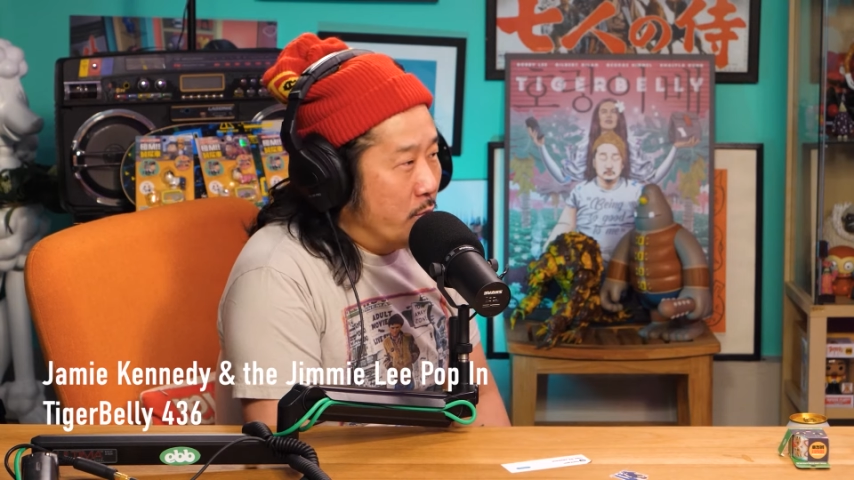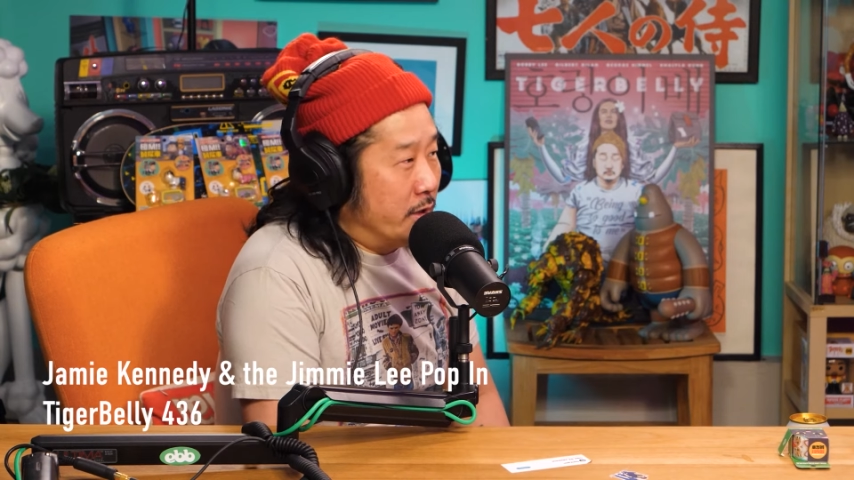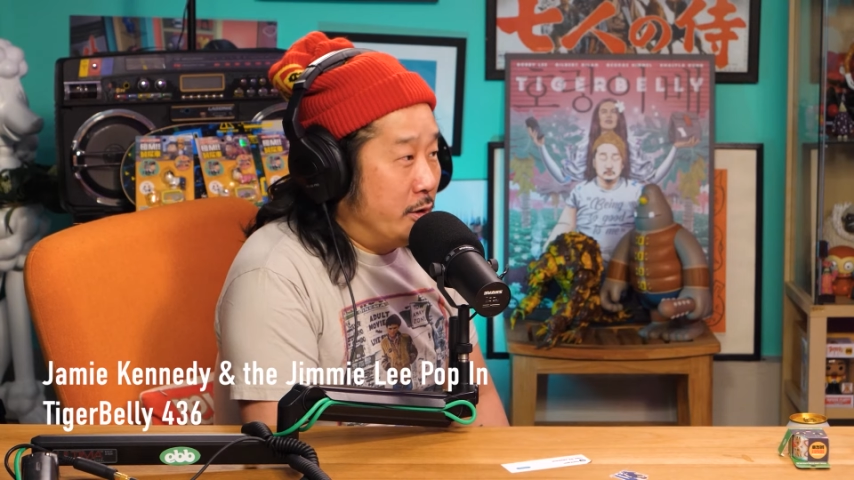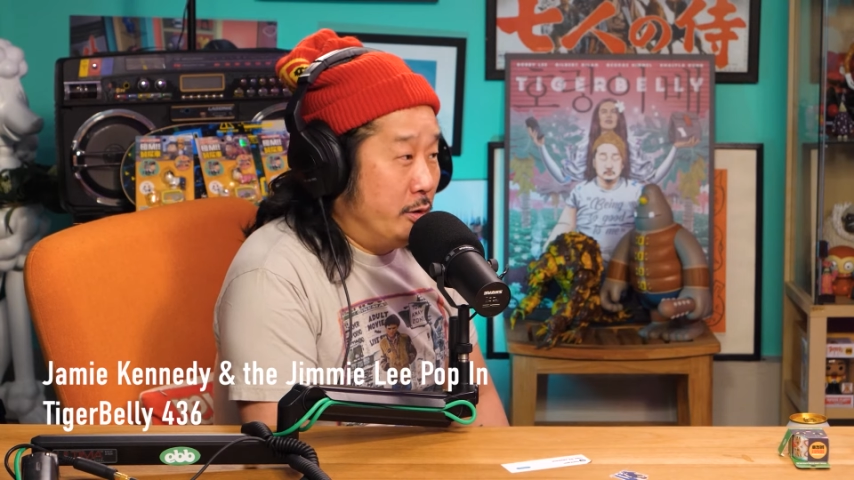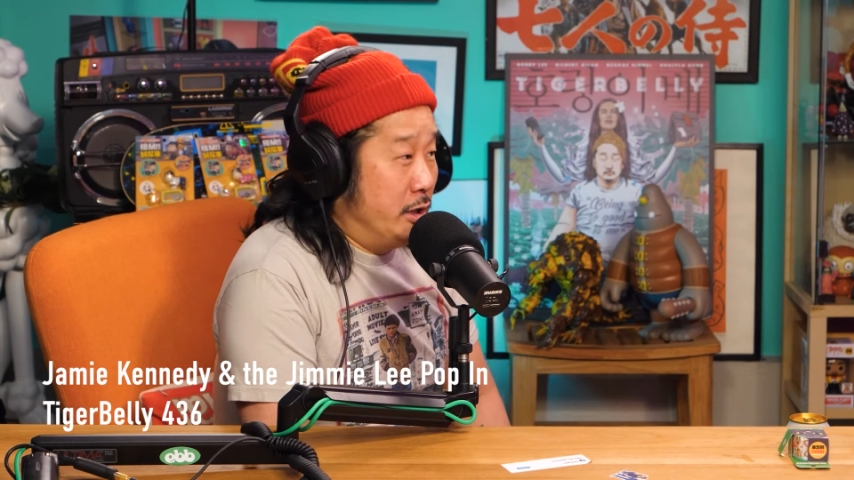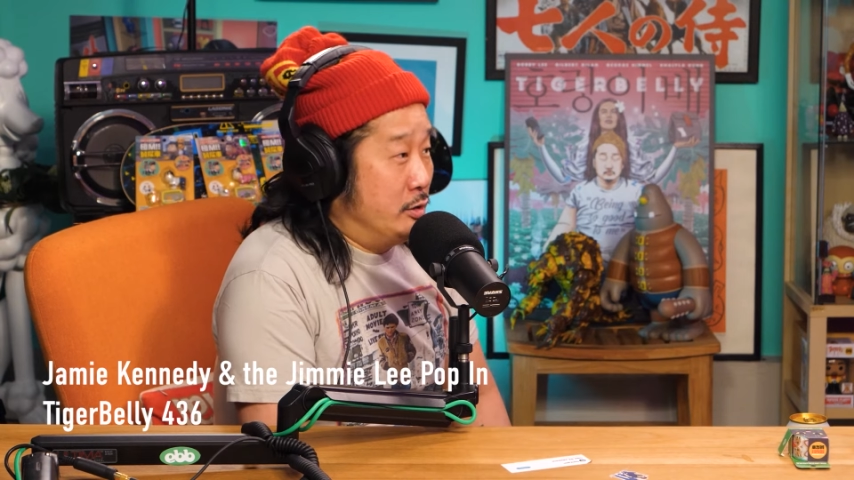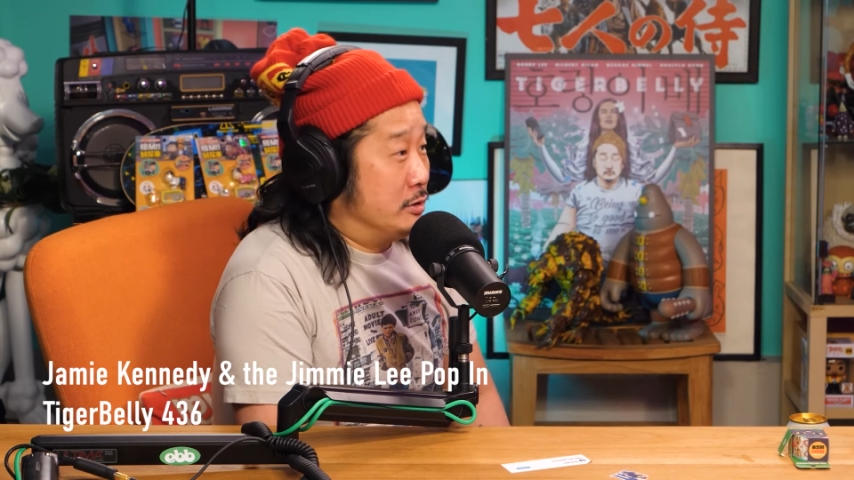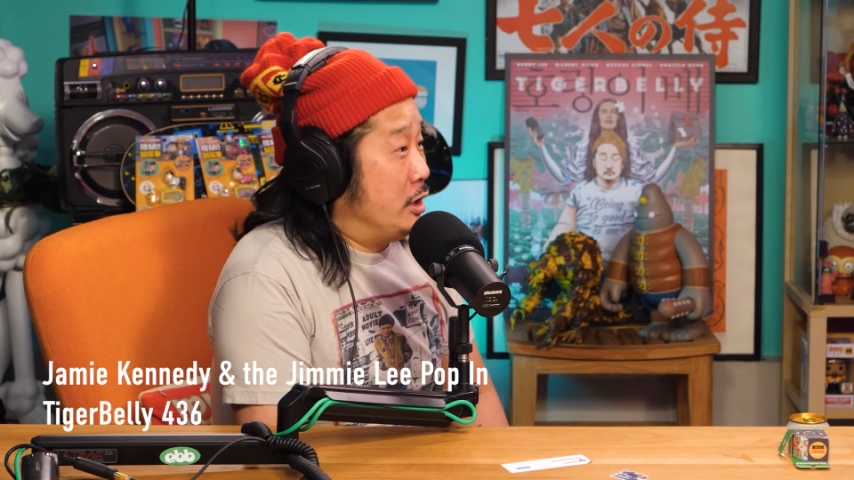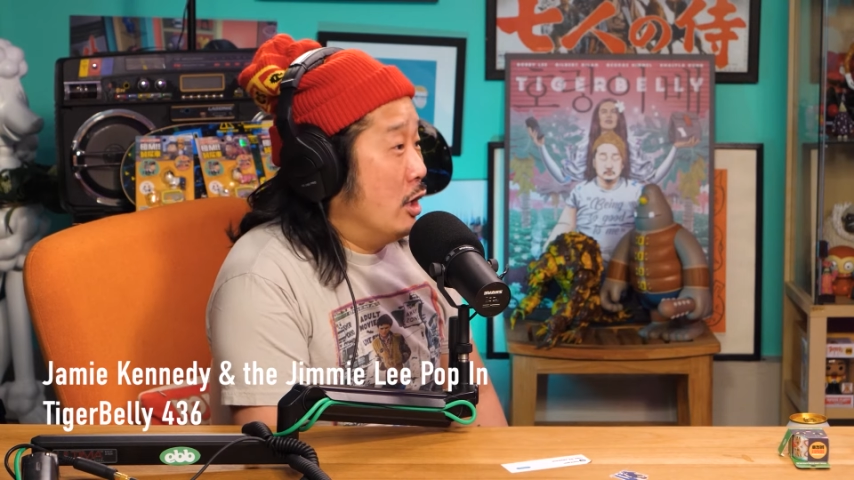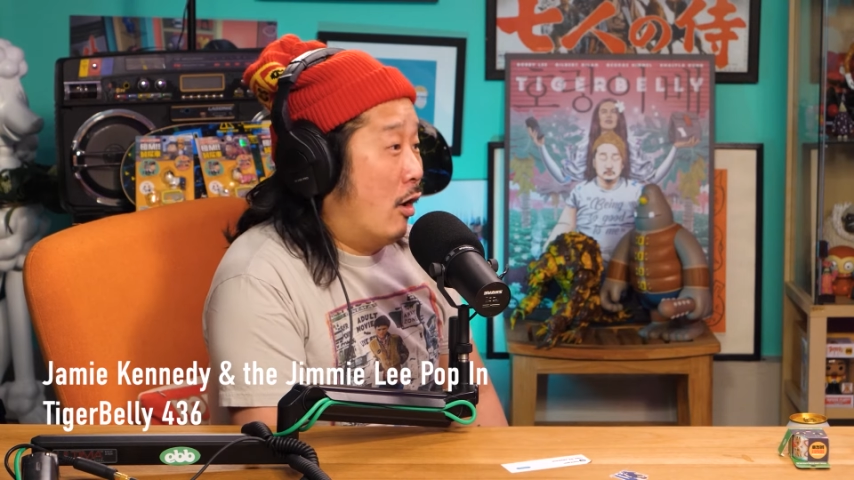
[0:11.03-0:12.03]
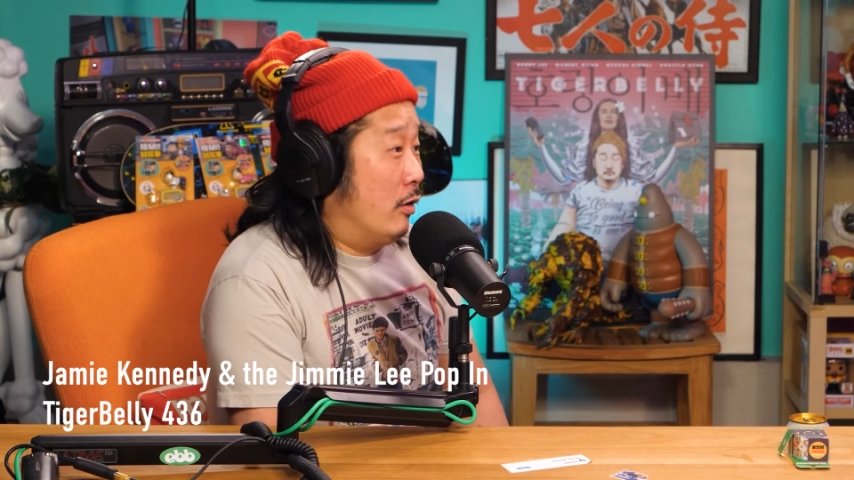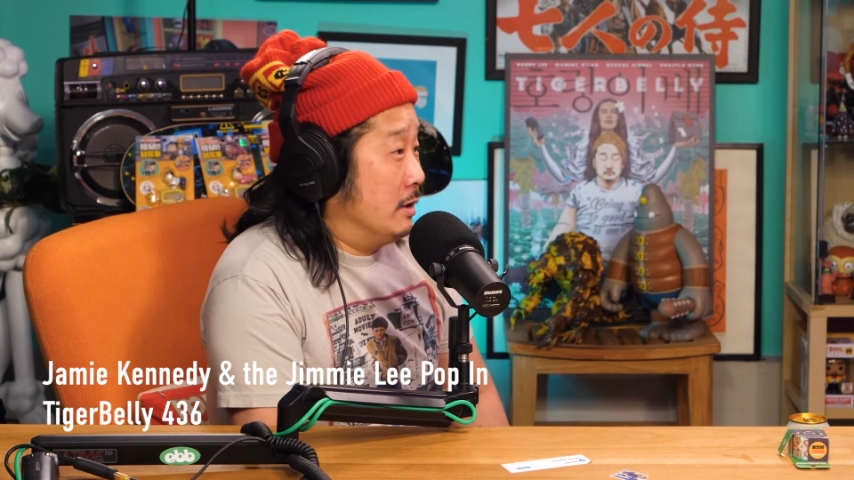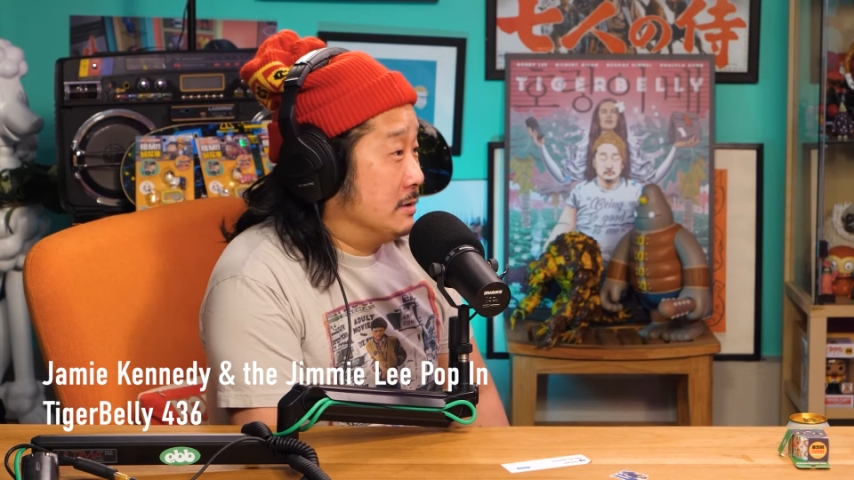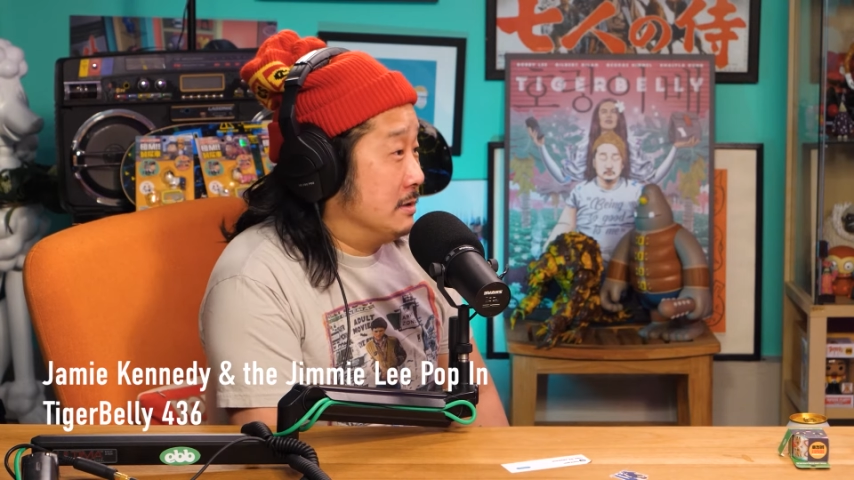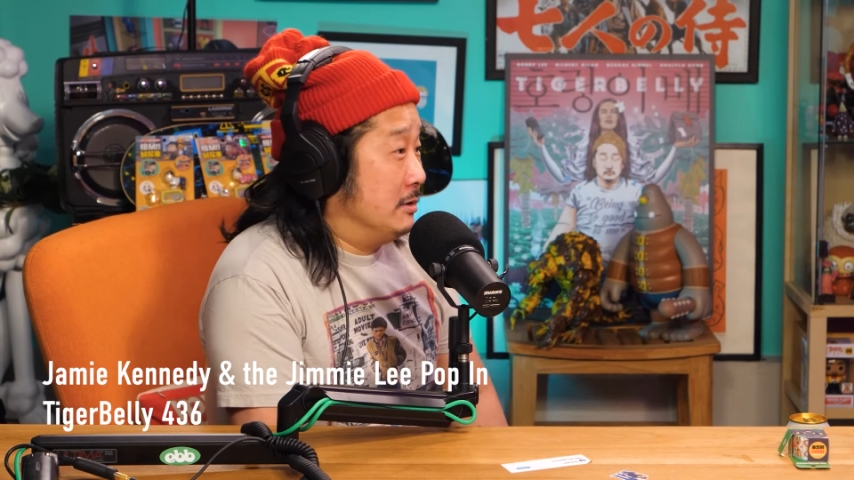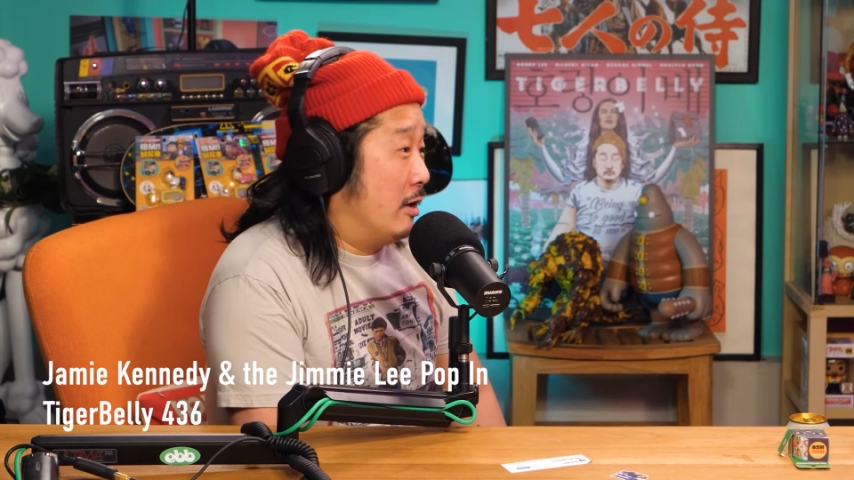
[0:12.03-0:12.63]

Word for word: we we use the Yaris in